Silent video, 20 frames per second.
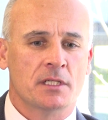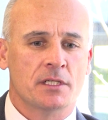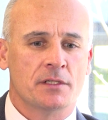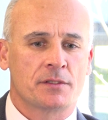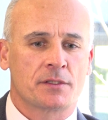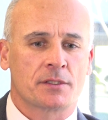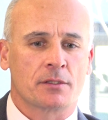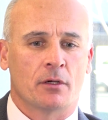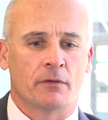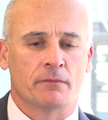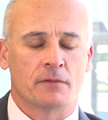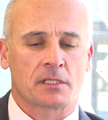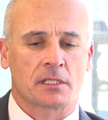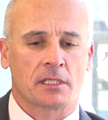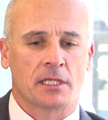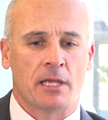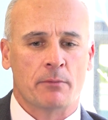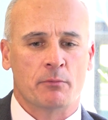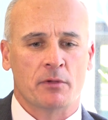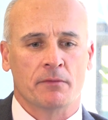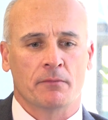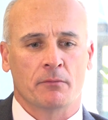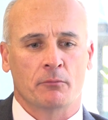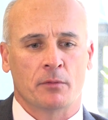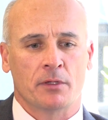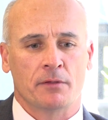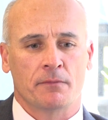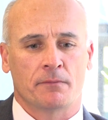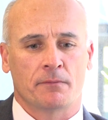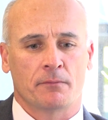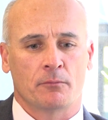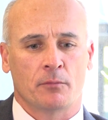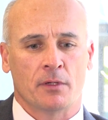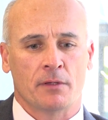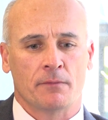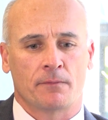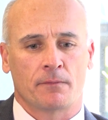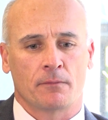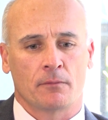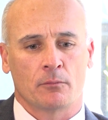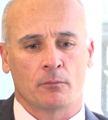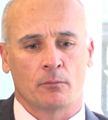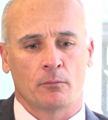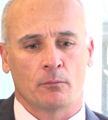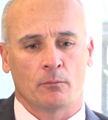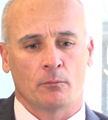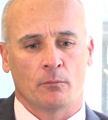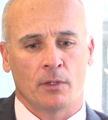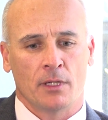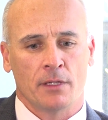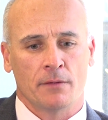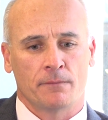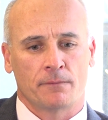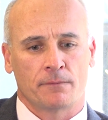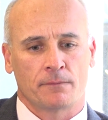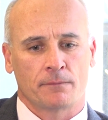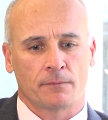is obviously, and we've